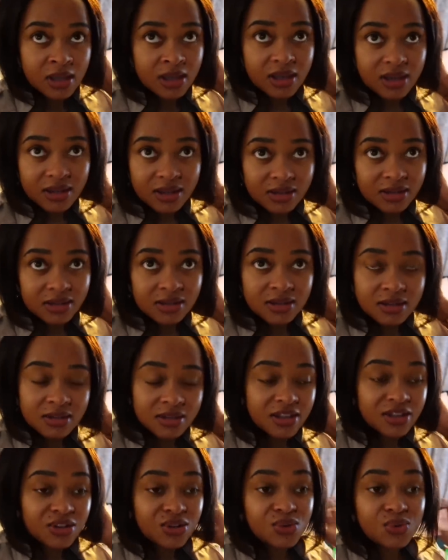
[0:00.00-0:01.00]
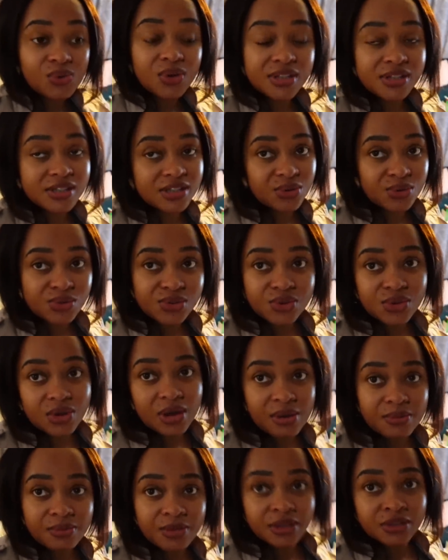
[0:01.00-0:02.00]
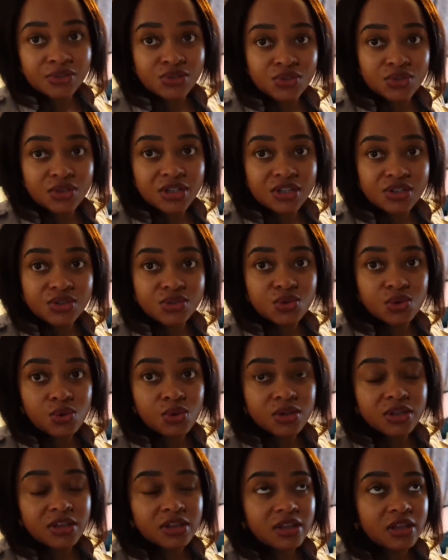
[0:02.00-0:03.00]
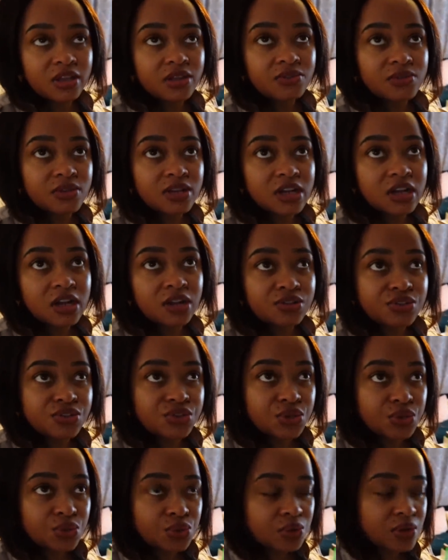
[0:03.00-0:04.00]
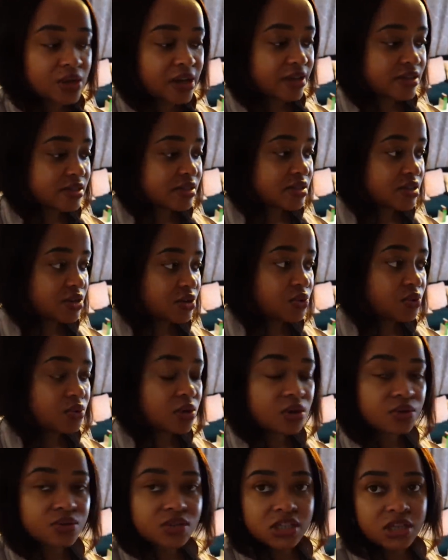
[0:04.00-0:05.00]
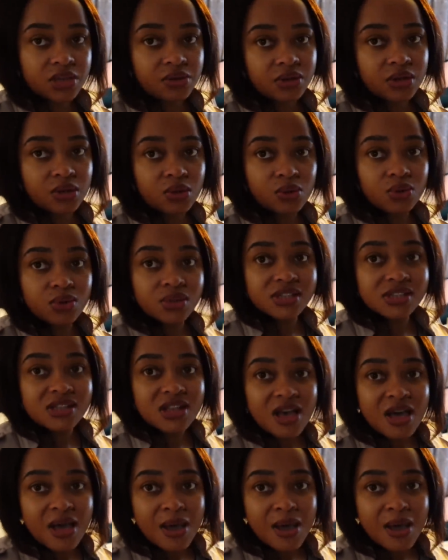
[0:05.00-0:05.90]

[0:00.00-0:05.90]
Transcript: and the new ones are also coming today. So in the evening I'll show you guys the new couch, how it looks.